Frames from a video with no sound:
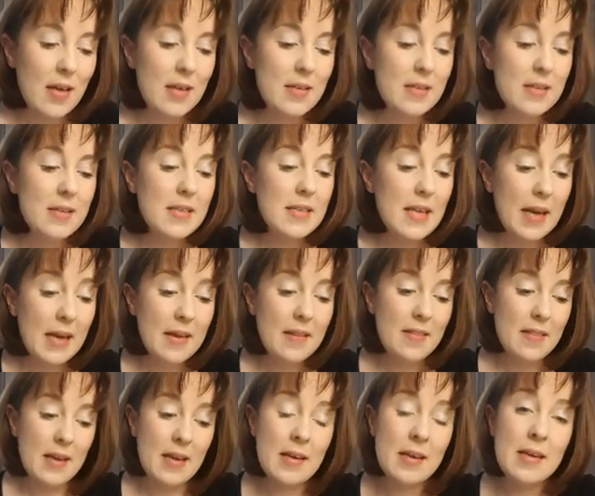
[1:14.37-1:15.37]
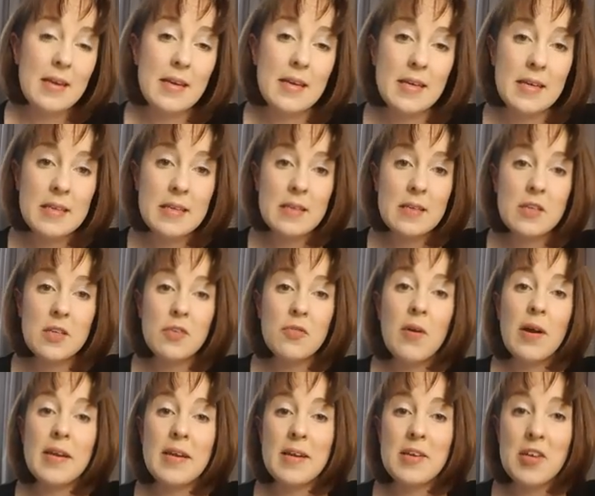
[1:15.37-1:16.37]
Second thing is to
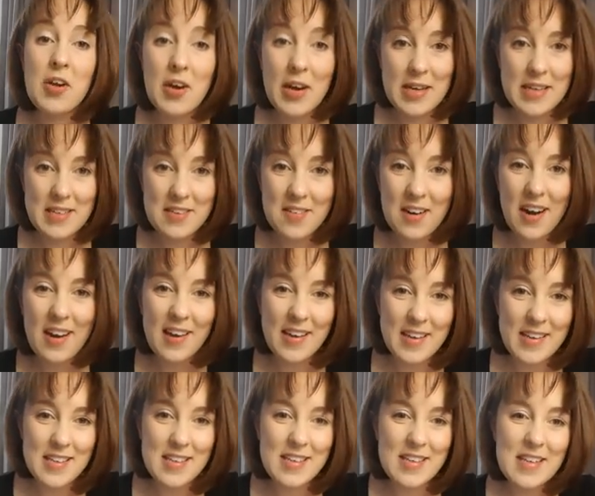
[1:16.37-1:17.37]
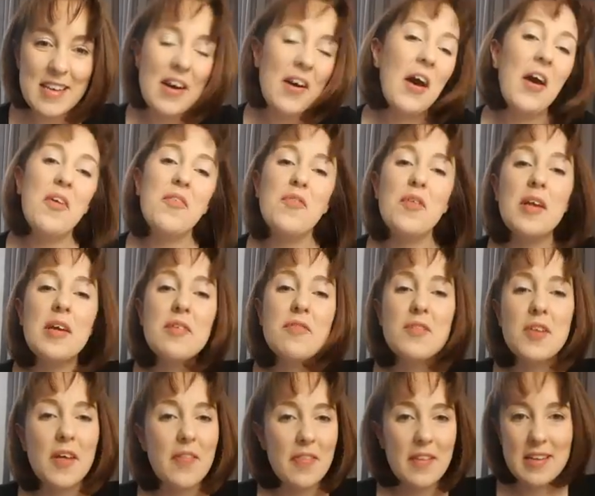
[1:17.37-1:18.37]
write down your ideal client. Now, hopefully you've
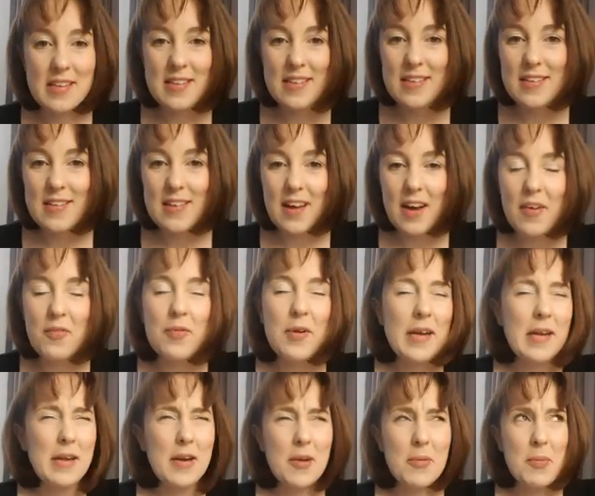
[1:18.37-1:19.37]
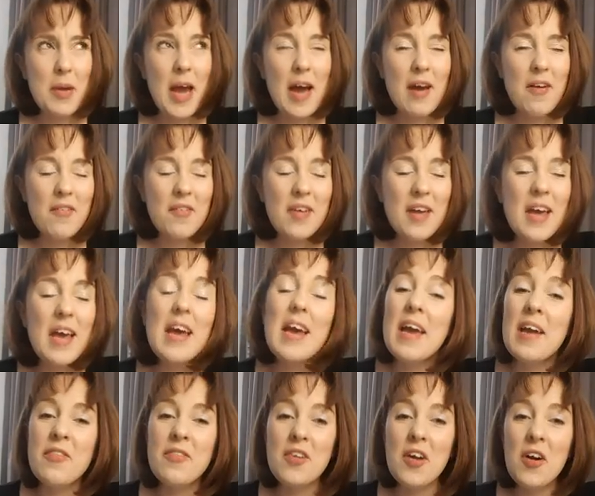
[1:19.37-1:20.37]
done this. I really hope you have.
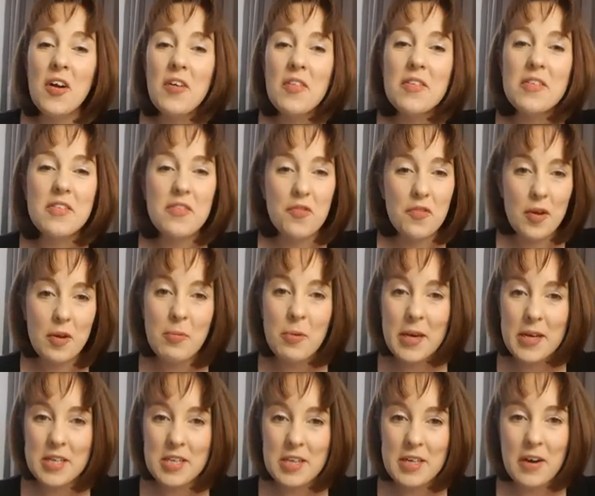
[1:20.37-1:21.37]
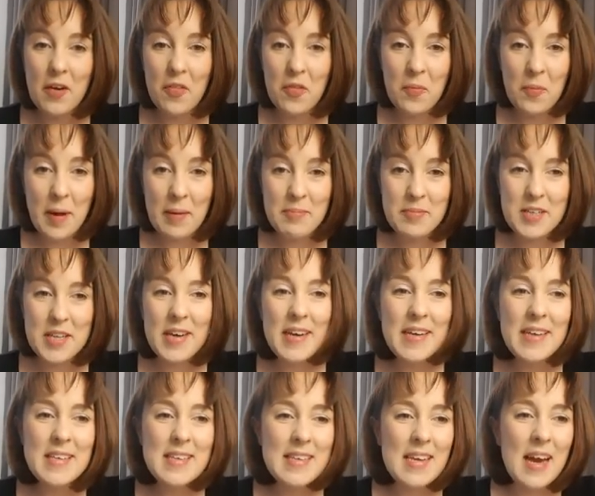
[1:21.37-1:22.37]
If not, there's a free worksheet on the
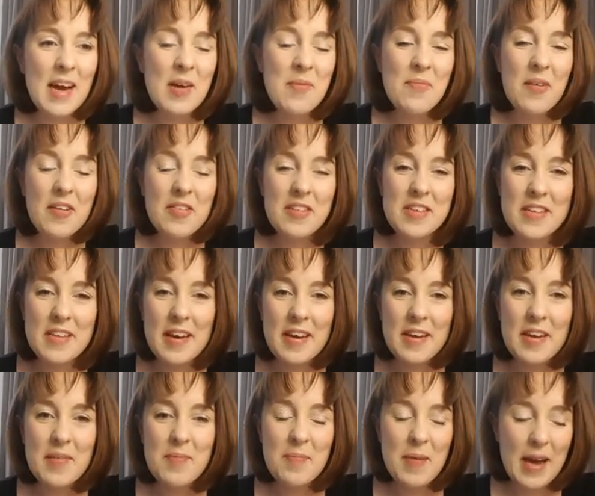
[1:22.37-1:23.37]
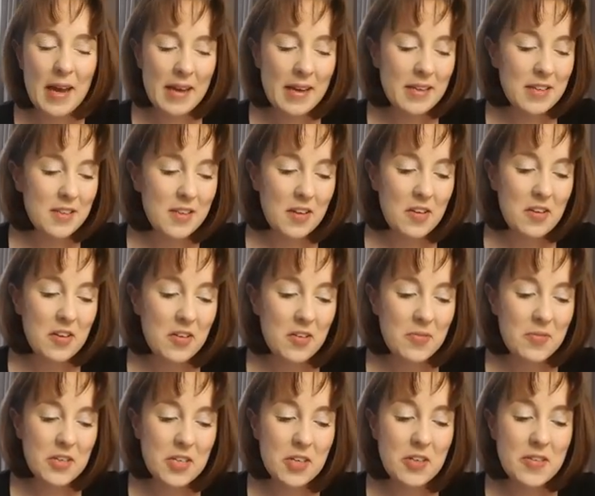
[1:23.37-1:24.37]
website, on the sign up page, so you can
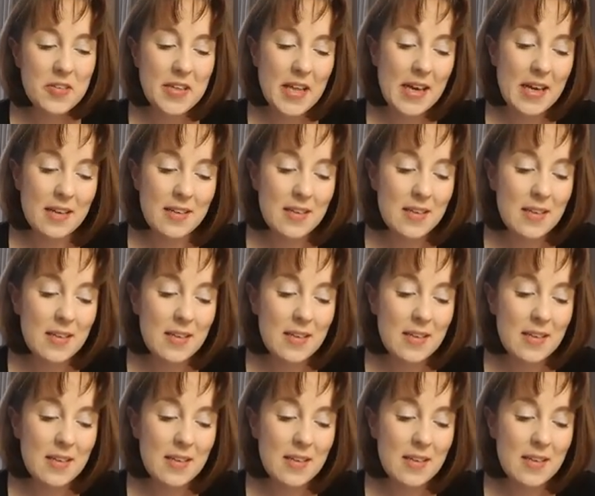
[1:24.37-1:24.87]
always use that.